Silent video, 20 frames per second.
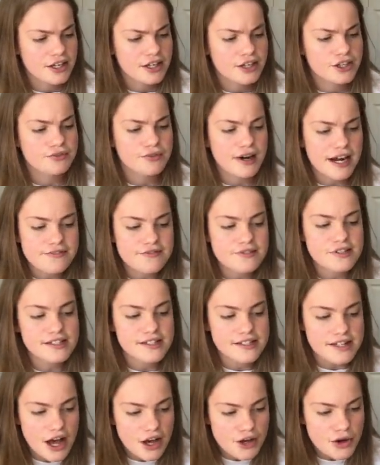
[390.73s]
The raven
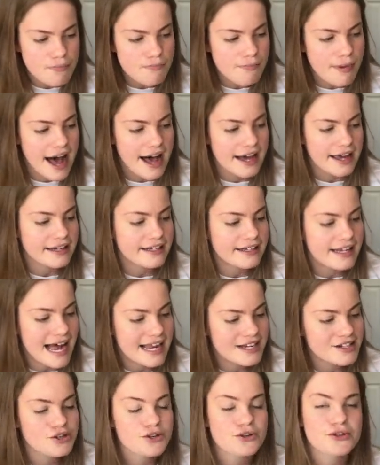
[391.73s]
circled back and
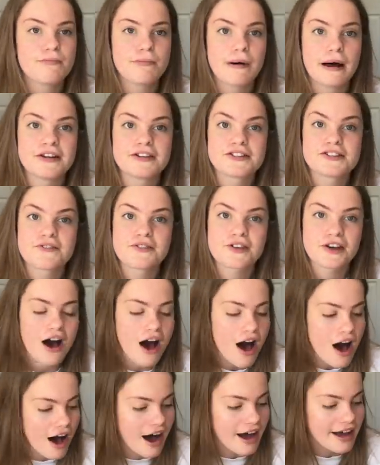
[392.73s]
landed on the bonnet of the
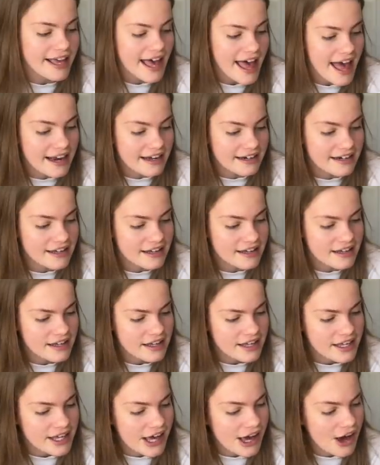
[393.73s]
car again.
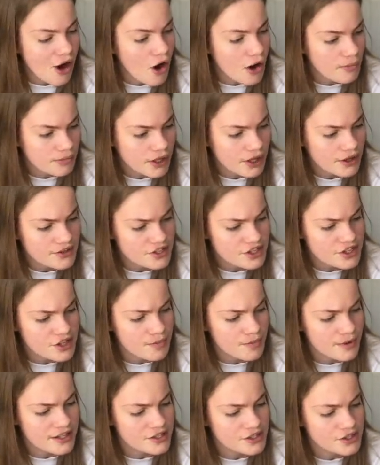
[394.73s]
It hopped close to the
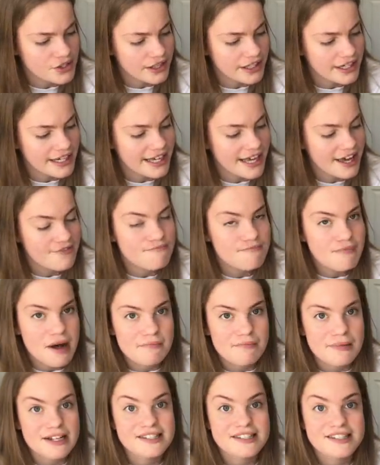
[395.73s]
windscreen and gave
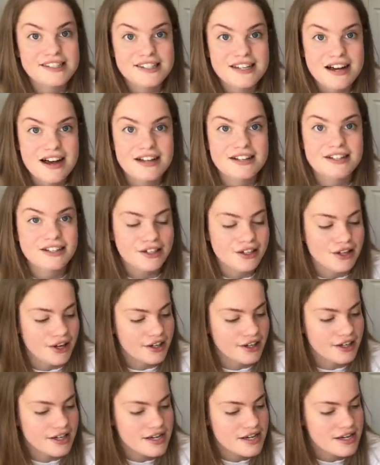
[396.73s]
Mum a stern
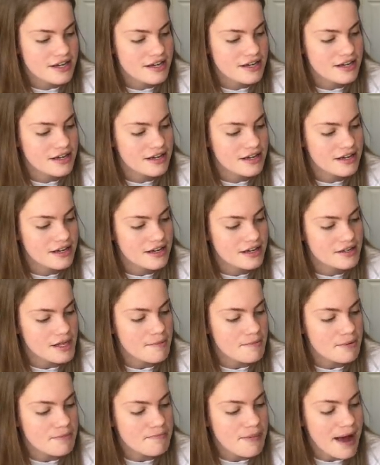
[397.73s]
look, then
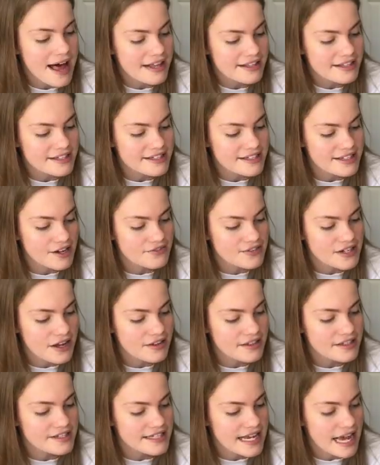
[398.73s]
propelled itself down
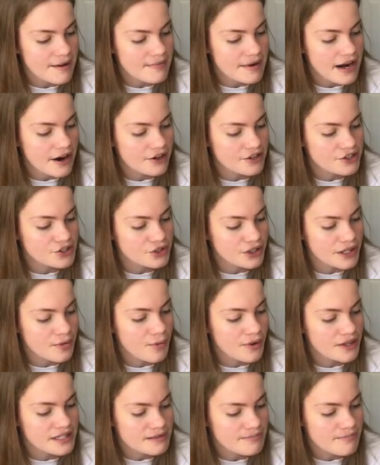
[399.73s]
the same narrow street
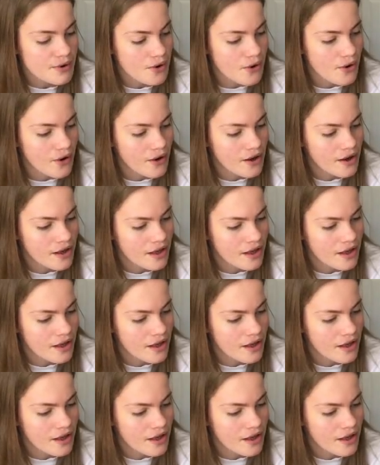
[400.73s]
once more.